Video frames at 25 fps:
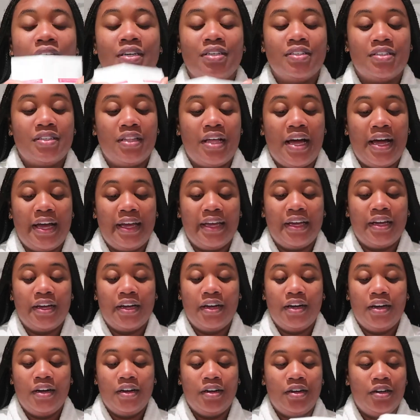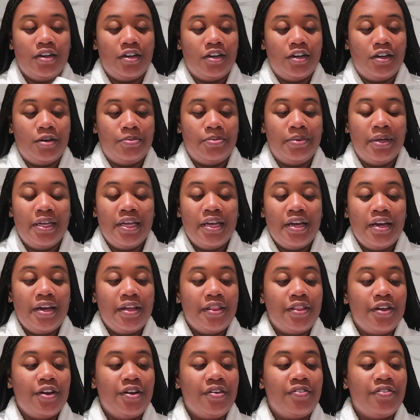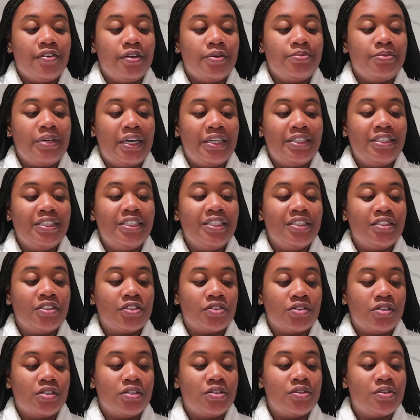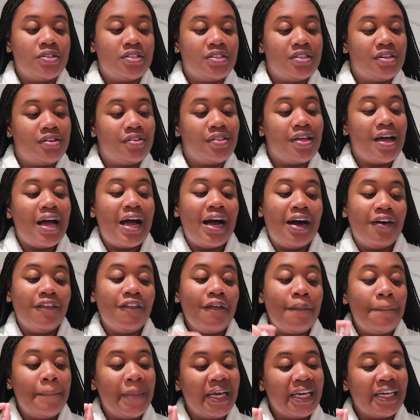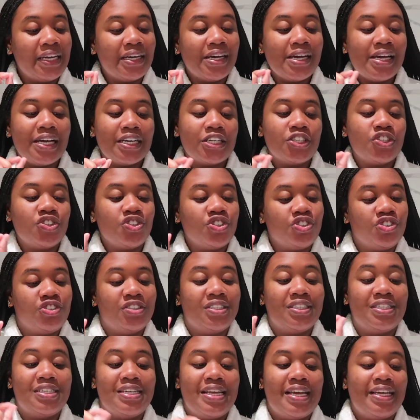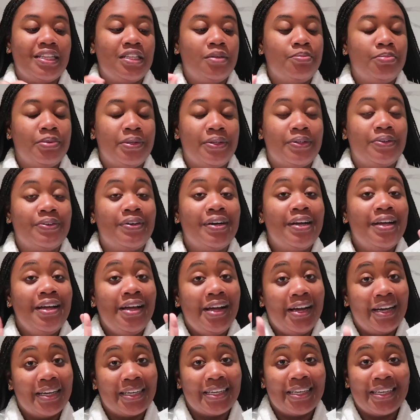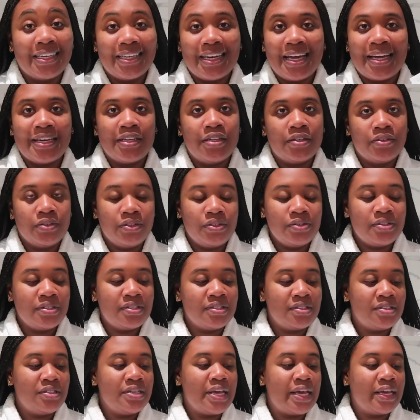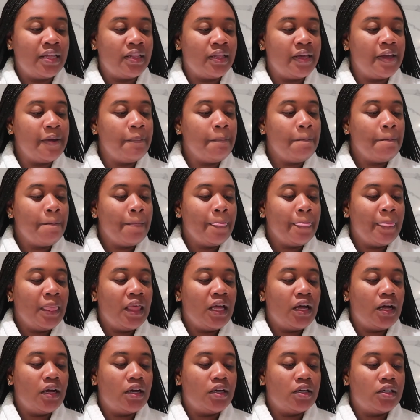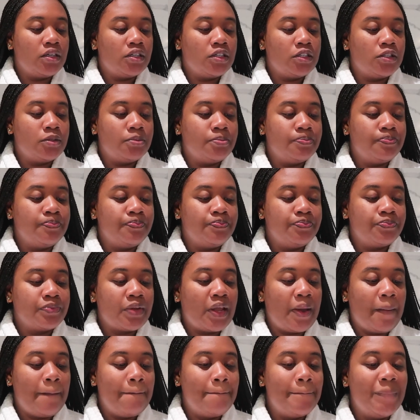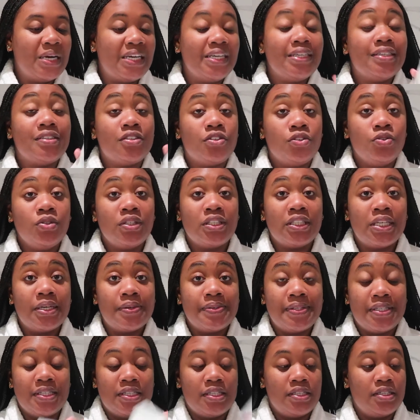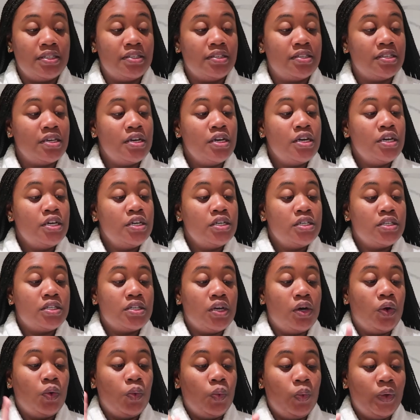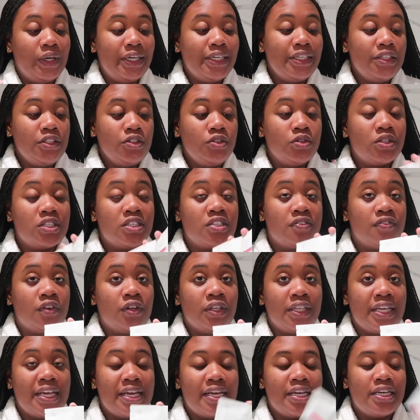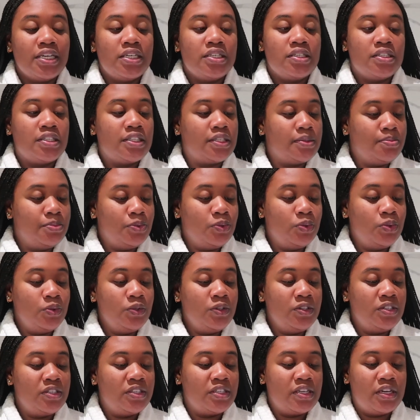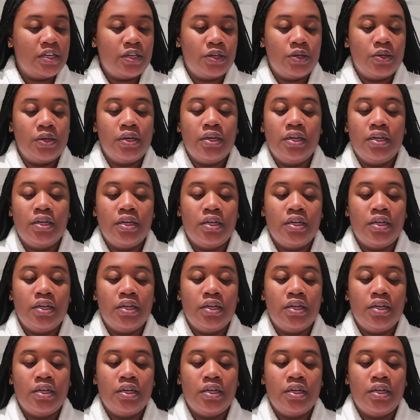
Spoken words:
It's like, they're from Dr. Dennis Gross. They're the Alpha Beta Extra Strength Daily Pill. Again, I don't use this daily. But it's 2 steps to this. So one, you exfoliate and smooth. So